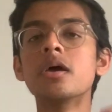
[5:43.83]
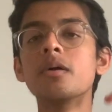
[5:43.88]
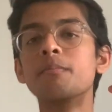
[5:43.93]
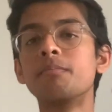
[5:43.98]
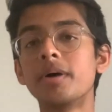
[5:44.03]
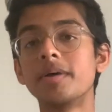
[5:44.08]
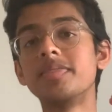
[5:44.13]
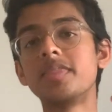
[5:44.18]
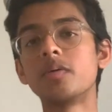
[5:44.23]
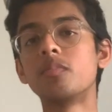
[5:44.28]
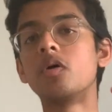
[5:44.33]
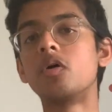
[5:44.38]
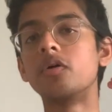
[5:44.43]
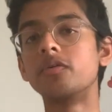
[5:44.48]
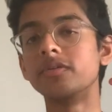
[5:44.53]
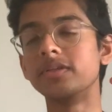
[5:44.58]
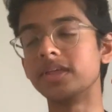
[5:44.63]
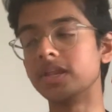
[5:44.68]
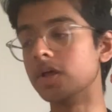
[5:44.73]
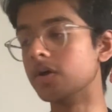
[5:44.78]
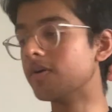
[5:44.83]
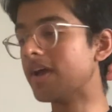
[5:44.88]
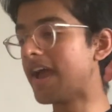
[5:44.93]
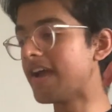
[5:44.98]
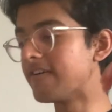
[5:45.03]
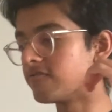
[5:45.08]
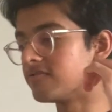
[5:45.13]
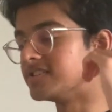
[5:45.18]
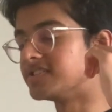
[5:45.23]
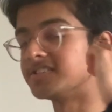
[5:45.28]
Put them on, you know,
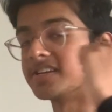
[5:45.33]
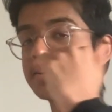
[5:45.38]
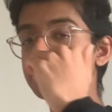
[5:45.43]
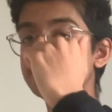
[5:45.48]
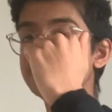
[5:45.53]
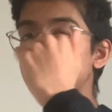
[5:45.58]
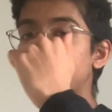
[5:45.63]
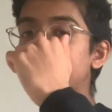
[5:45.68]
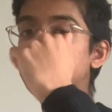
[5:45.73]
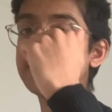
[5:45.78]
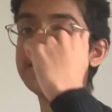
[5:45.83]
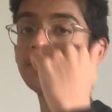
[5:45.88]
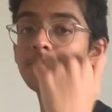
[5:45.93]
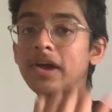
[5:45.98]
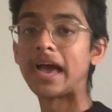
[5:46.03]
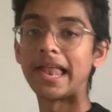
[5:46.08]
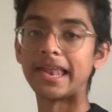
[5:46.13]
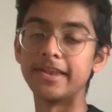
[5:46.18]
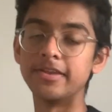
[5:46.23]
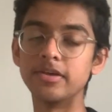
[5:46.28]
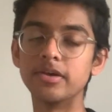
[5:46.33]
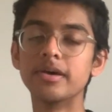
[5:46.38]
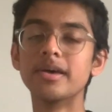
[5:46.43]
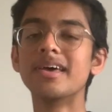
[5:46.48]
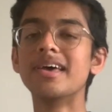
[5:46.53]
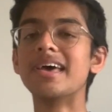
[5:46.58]
every single day in your calendar.